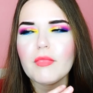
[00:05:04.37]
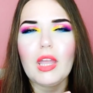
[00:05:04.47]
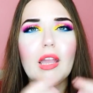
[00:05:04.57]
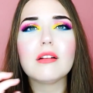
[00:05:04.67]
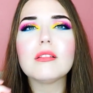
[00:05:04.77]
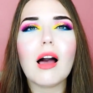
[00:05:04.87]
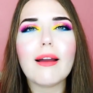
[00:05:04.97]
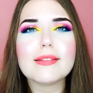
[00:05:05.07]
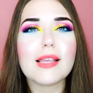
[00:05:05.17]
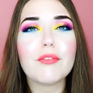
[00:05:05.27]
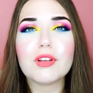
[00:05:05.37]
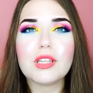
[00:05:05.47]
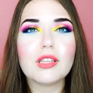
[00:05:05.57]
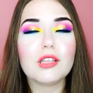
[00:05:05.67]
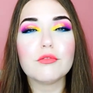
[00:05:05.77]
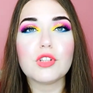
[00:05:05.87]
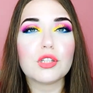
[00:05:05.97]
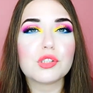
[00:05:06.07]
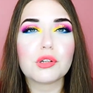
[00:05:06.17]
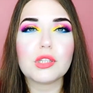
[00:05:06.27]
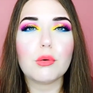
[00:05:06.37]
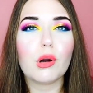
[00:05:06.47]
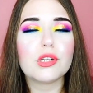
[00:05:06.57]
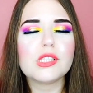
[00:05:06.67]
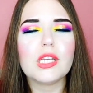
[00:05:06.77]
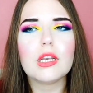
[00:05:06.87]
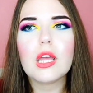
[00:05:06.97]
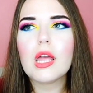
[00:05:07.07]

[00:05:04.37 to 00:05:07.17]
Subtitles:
analyze everything that you've done during the quarantine.